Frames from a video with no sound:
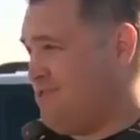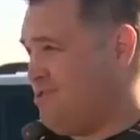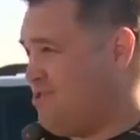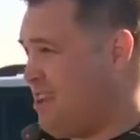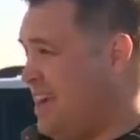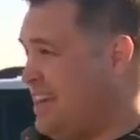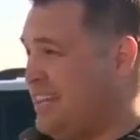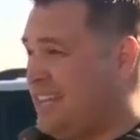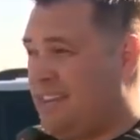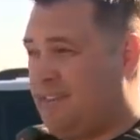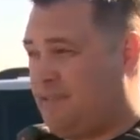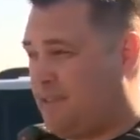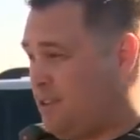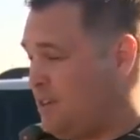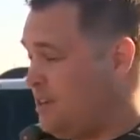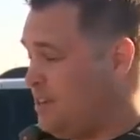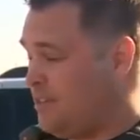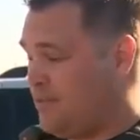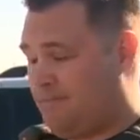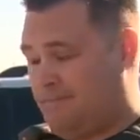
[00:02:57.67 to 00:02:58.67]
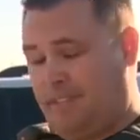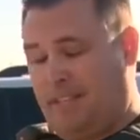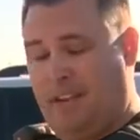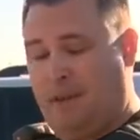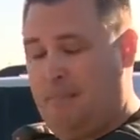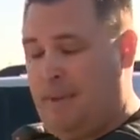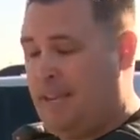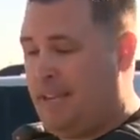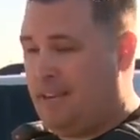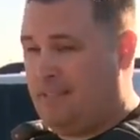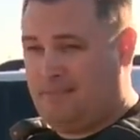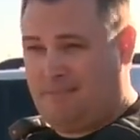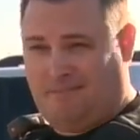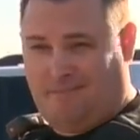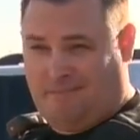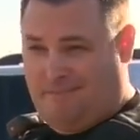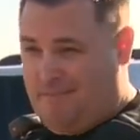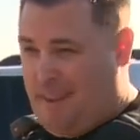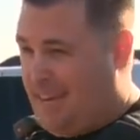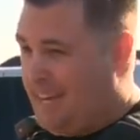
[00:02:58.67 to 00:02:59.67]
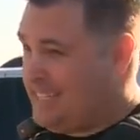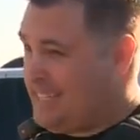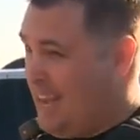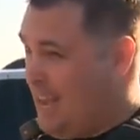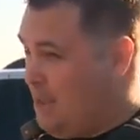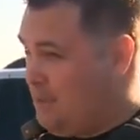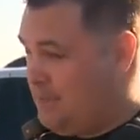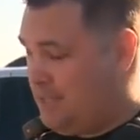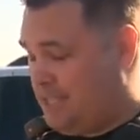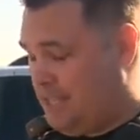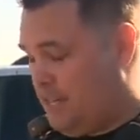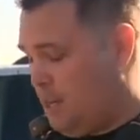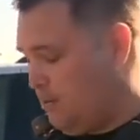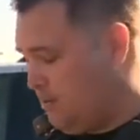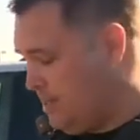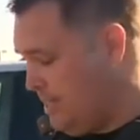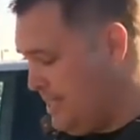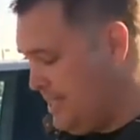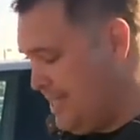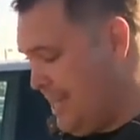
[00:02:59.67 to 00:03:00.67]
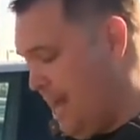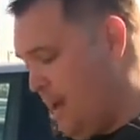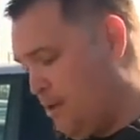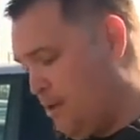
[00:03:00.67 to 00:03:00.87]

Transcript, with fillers: tried to give her, you know, many many times, you know, this is